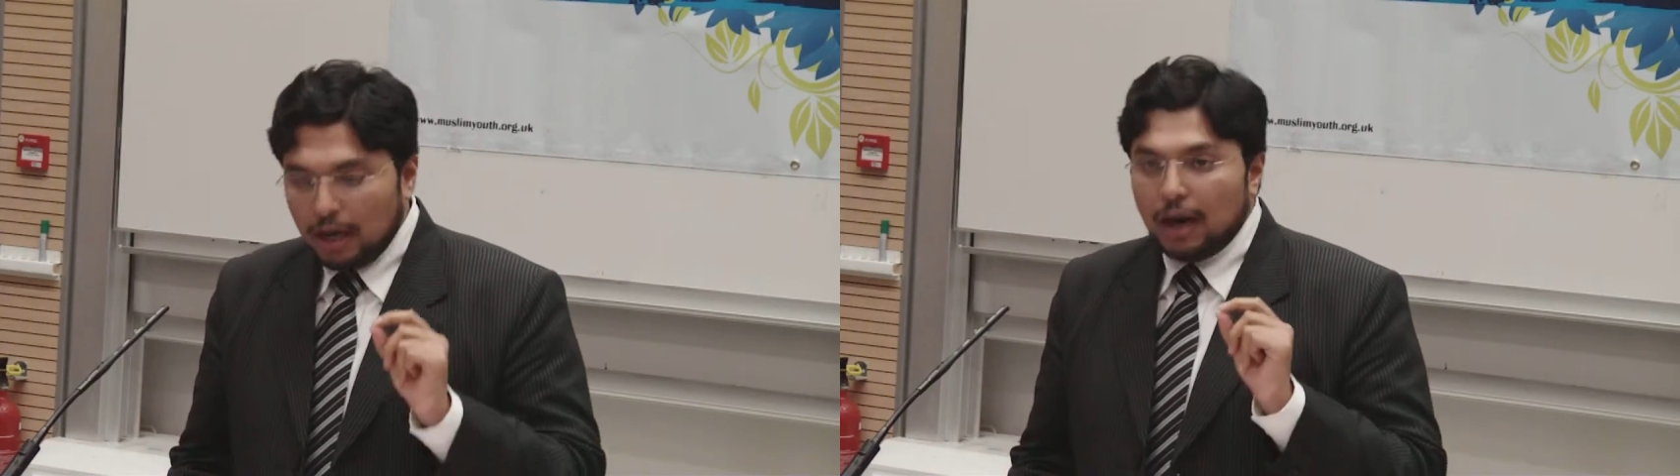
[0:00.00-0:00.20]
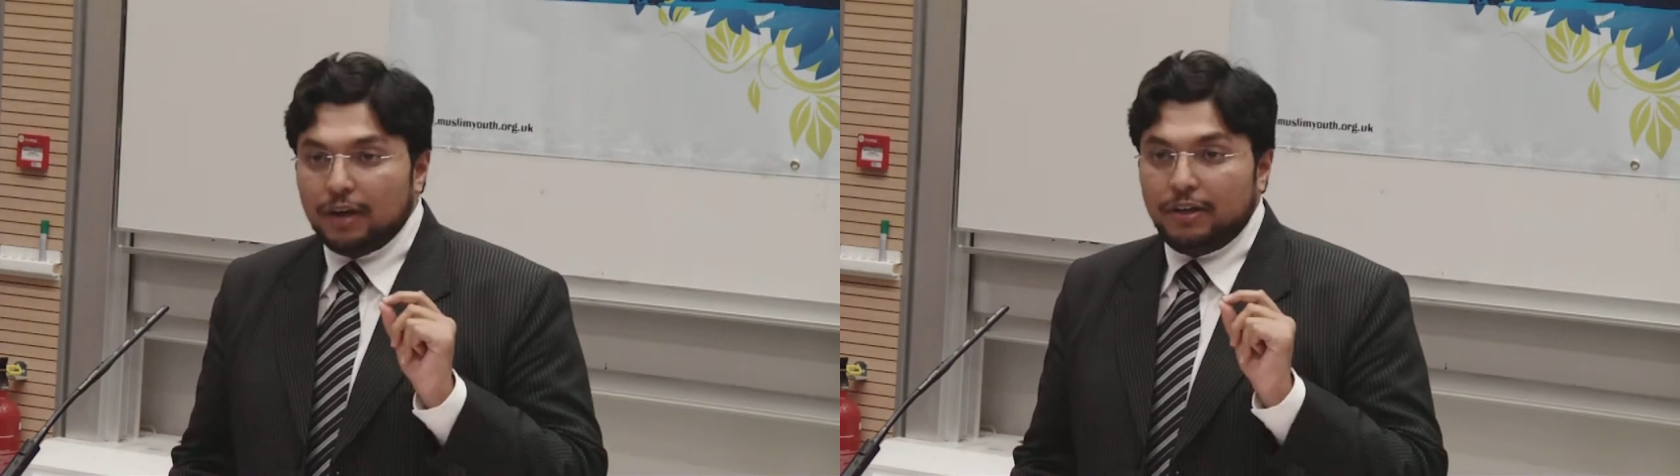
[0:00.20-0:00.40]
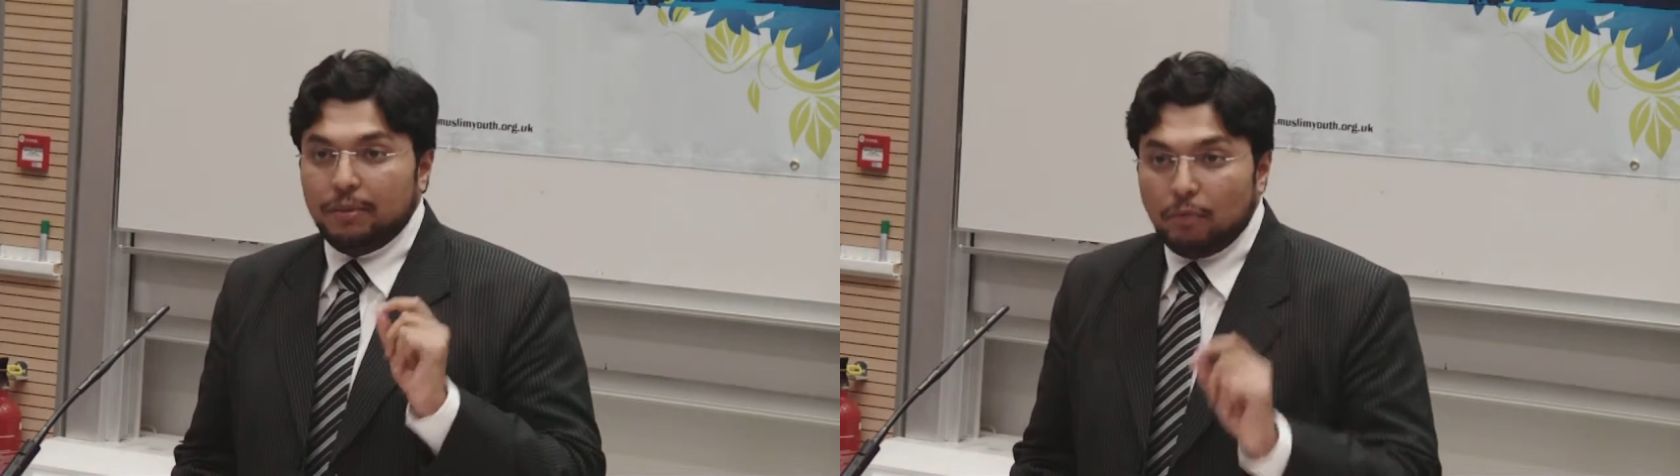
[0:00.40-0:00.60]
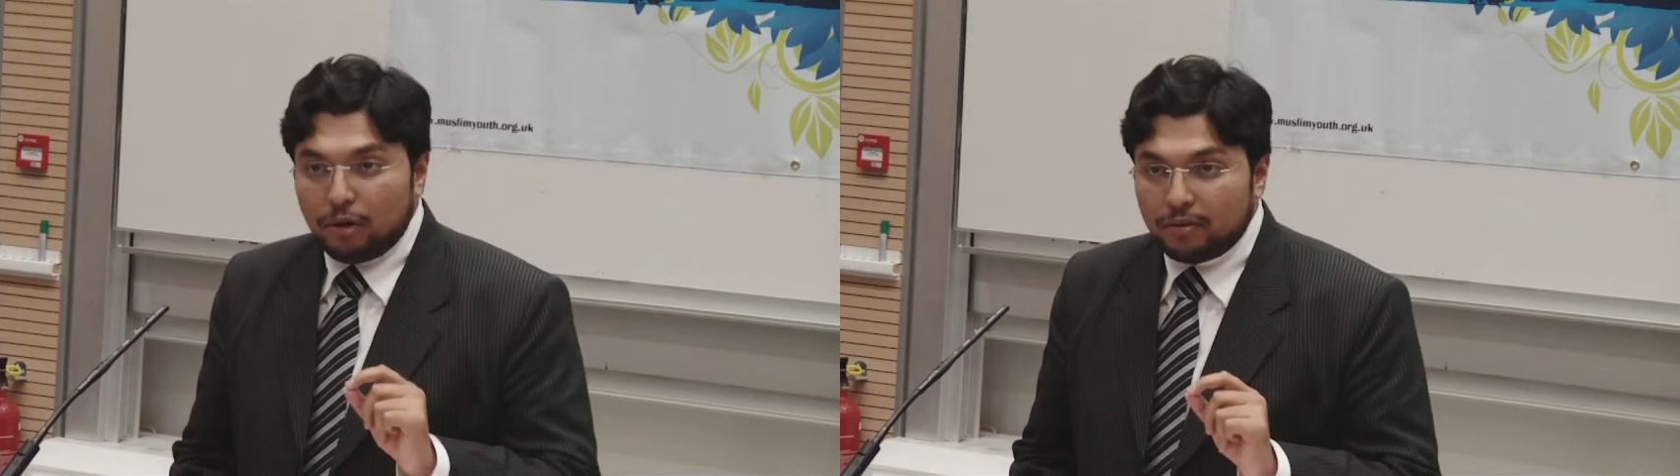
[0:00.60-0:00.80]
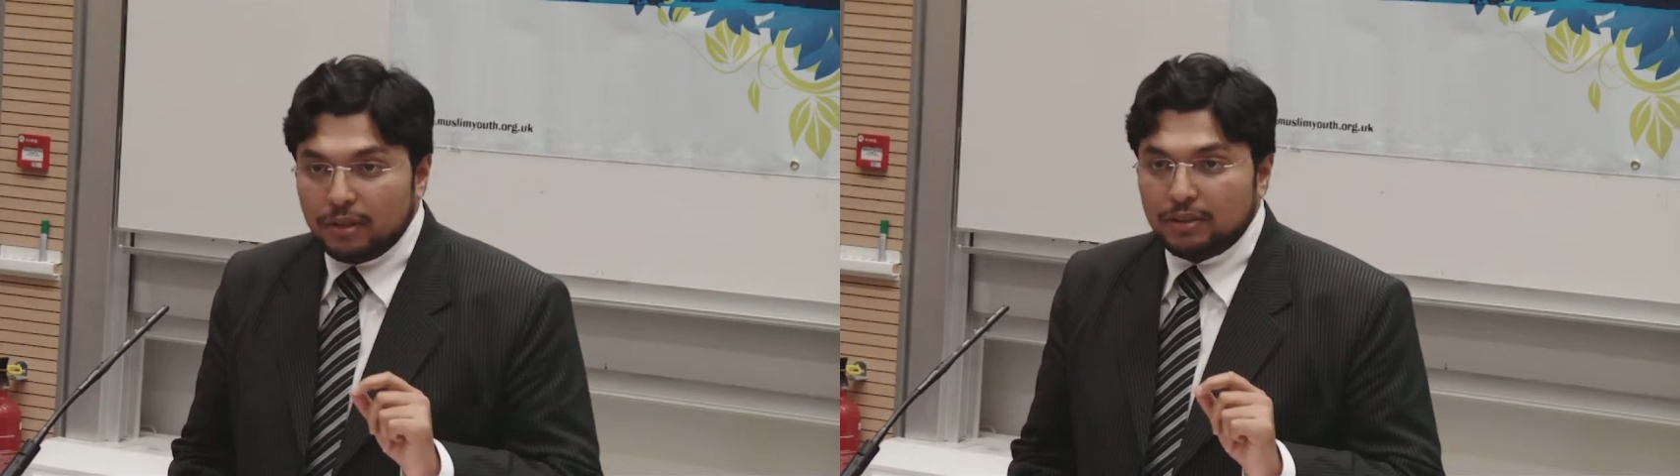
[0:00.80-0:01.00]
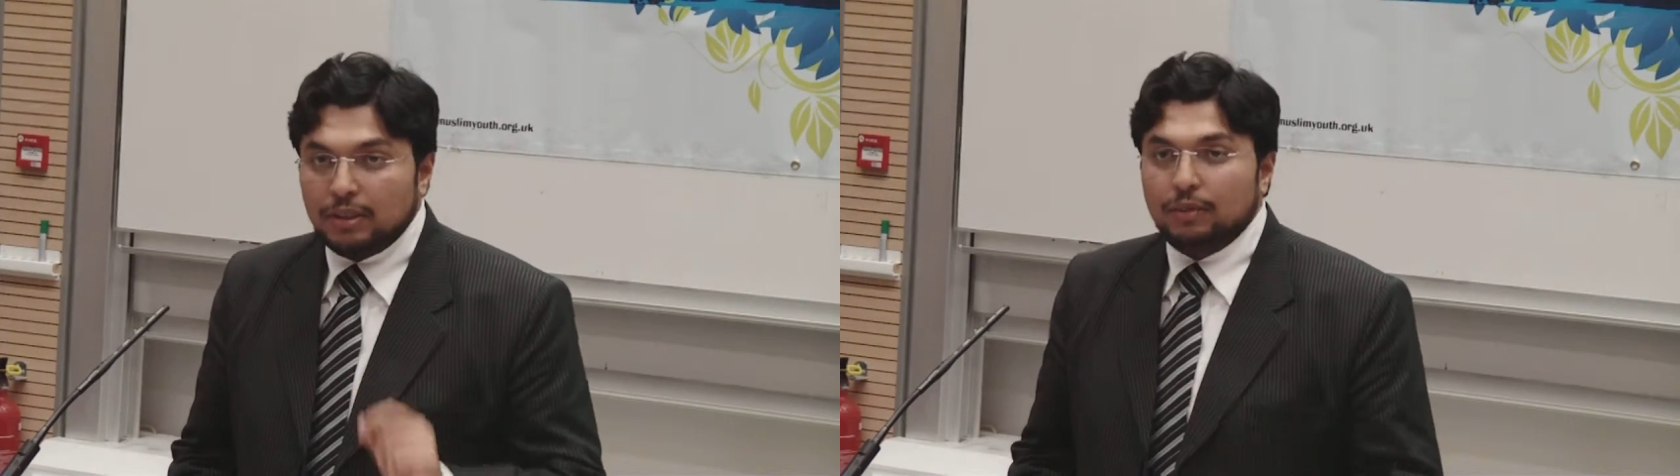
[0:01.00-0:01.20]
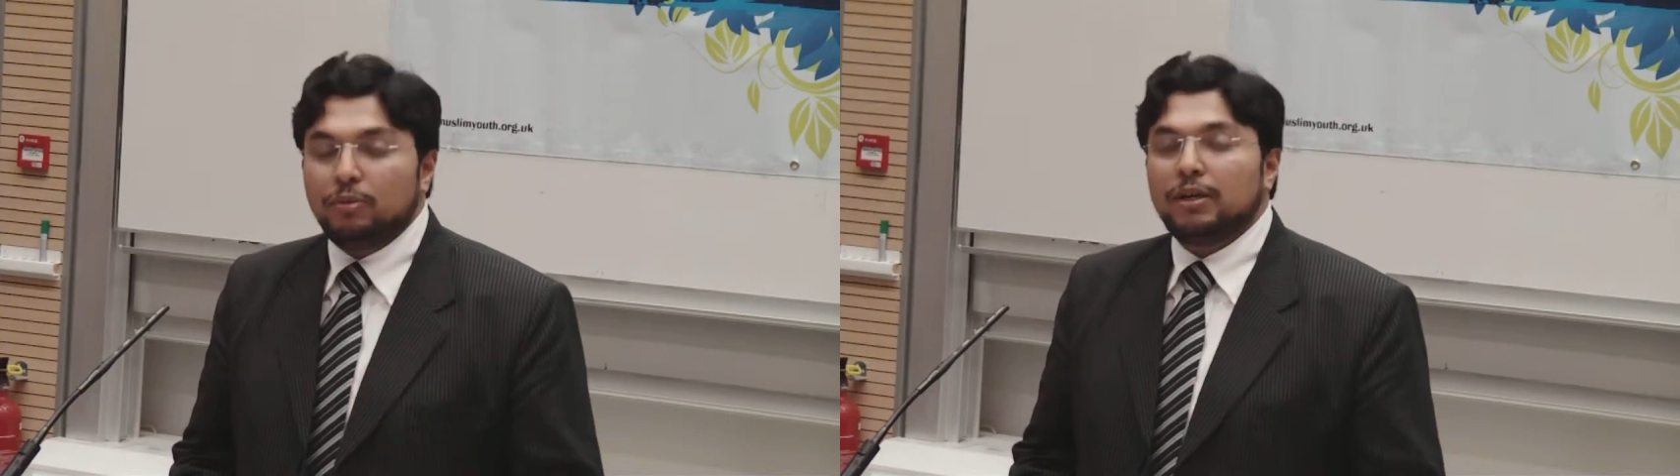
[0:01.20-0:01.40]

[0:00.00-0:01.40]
our democracy,